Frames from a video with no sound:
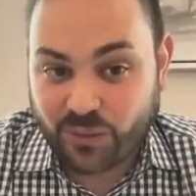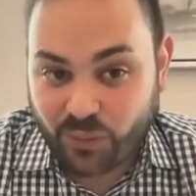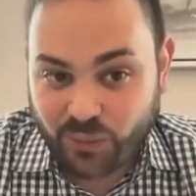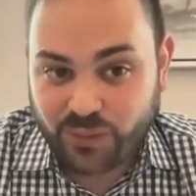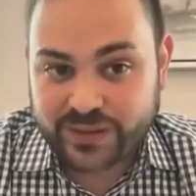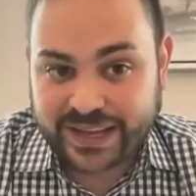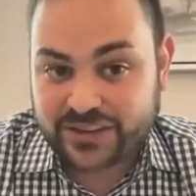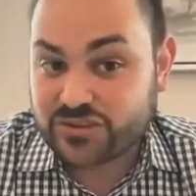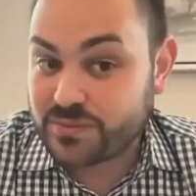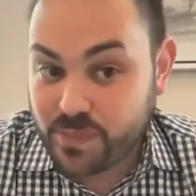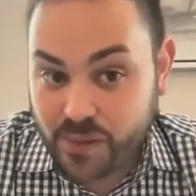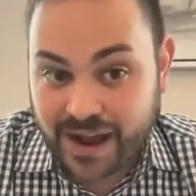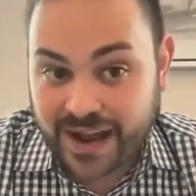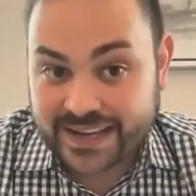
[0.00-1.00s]
old
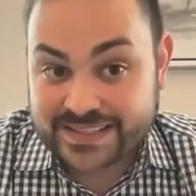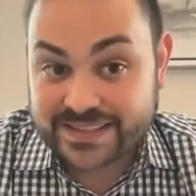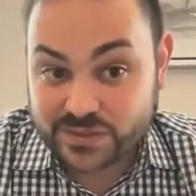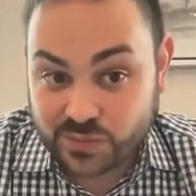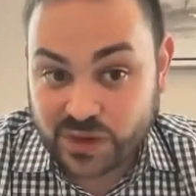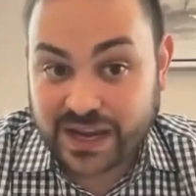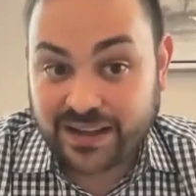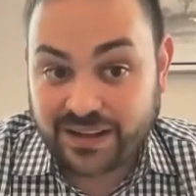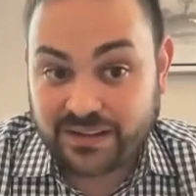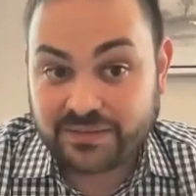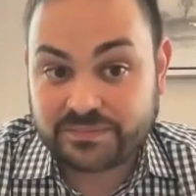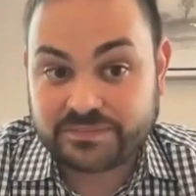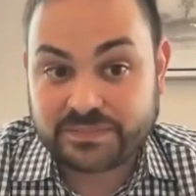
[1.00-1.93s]
enterprise as well.